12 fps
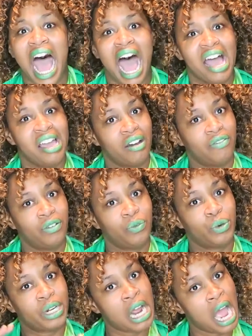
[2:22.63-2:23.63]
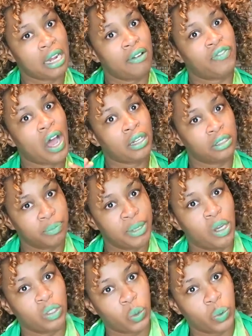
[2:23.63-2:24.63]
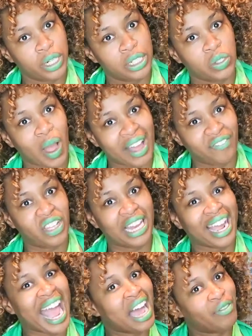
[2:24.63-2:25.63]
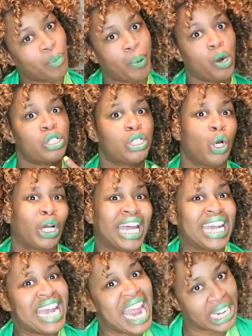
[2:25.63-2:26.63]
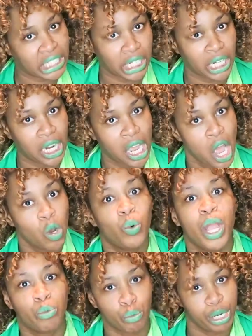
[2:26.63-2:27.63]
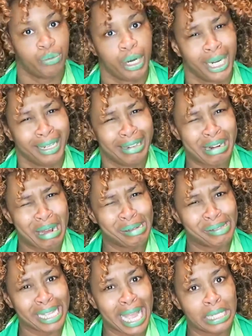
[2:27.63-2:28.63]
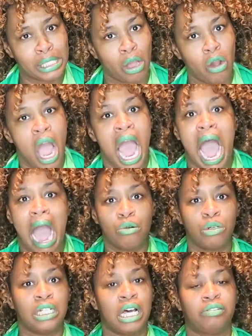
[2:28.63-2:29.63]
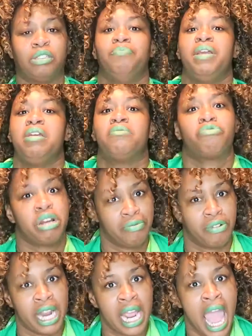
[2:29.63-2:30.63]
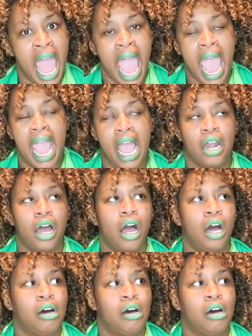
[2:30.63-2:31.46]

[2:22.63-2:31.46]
However, Rihanna follows me on Twitter, so I feel like I have a personal connection with Riri. You know what I'm saying? So I would love to meet Riri and